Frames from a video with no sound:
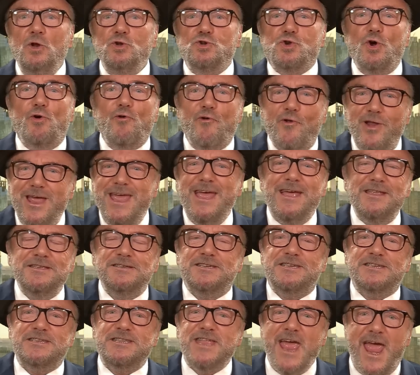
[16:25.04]
to
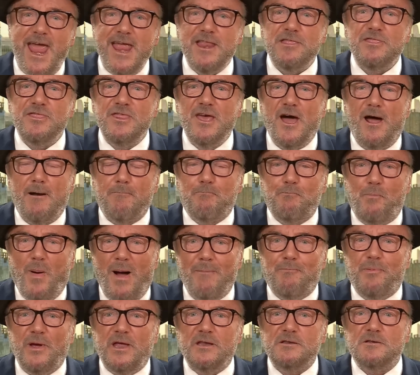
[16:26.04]
reinstate their
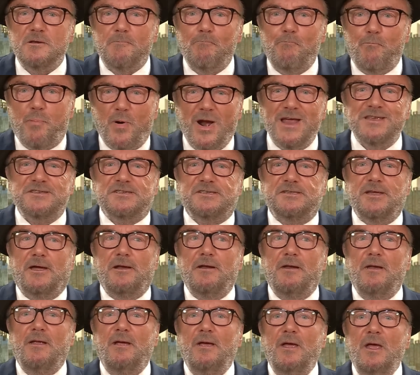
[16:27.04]
puppet
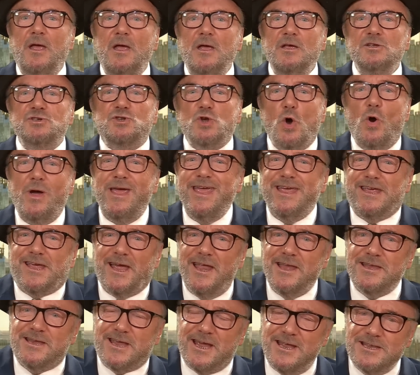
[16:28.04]
president so he
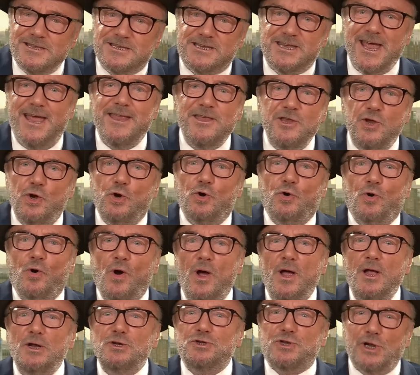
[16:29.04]
can
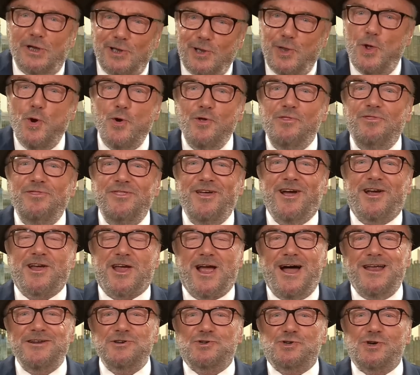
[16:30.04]
continue to loot the
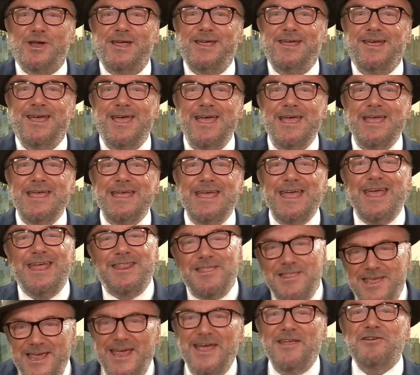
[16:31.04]
country
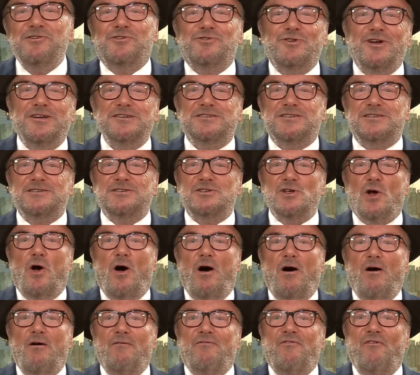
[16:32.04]
in the interests
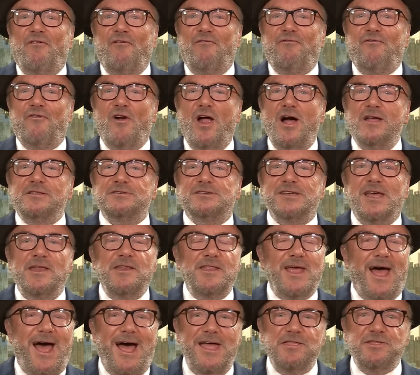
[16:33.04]
of France.
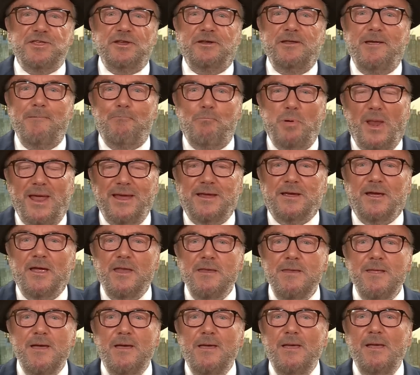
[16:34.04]
And Antony
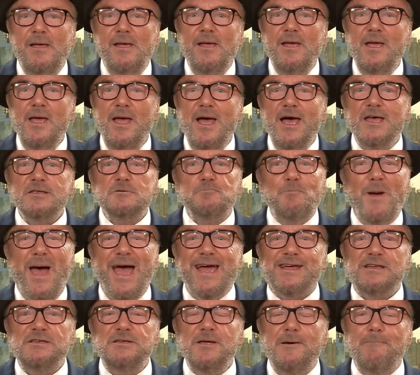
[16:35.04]
Blinken has
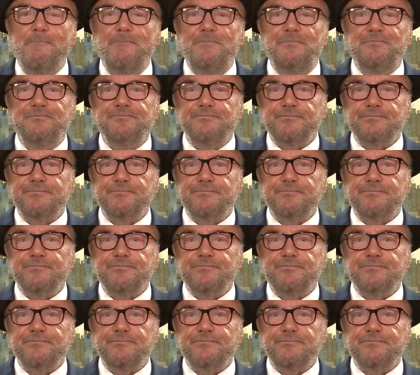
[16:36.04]
backed him.